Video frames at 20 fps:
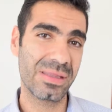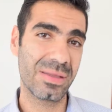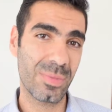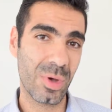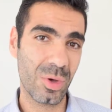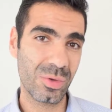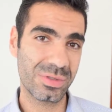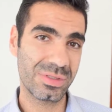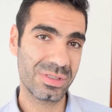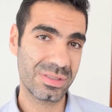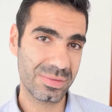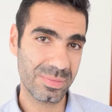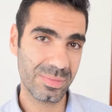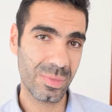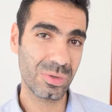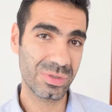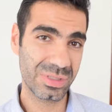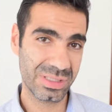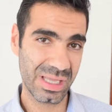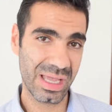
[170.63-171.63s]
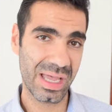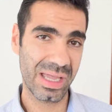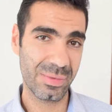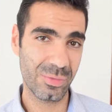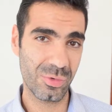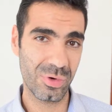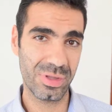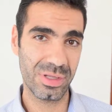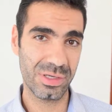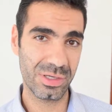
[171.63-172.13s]
the most time
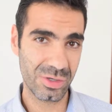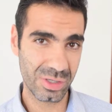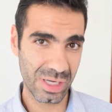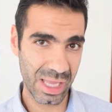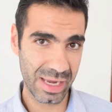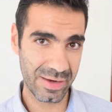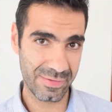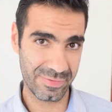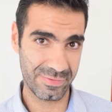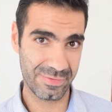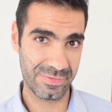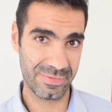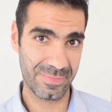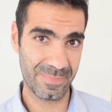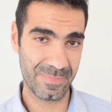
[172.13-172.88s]
with in your life.